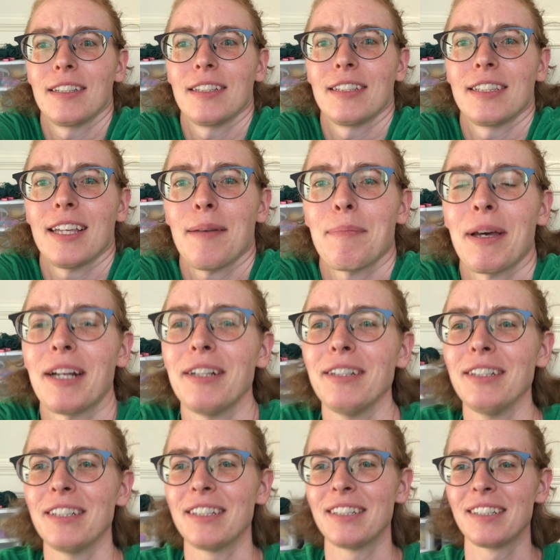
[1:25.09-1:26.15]
Is that
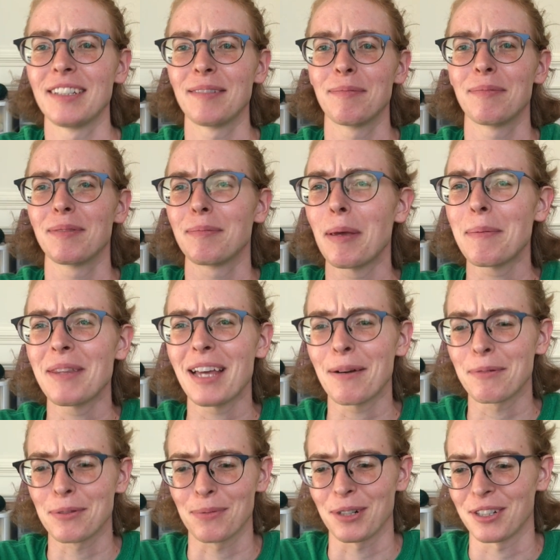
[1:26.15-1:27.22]
better? Maybe that
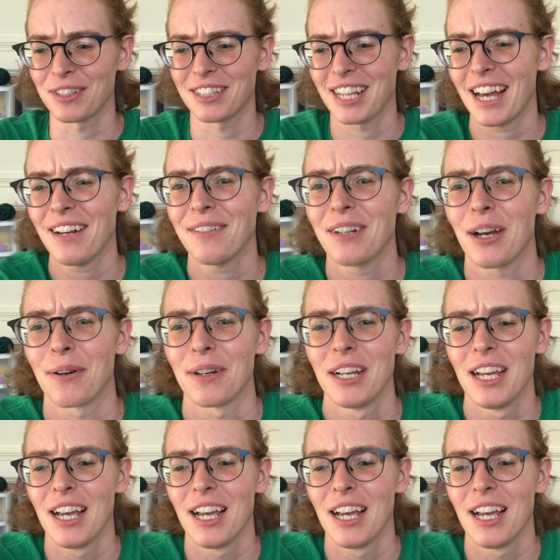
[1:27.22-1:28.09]
was worse. I don't know.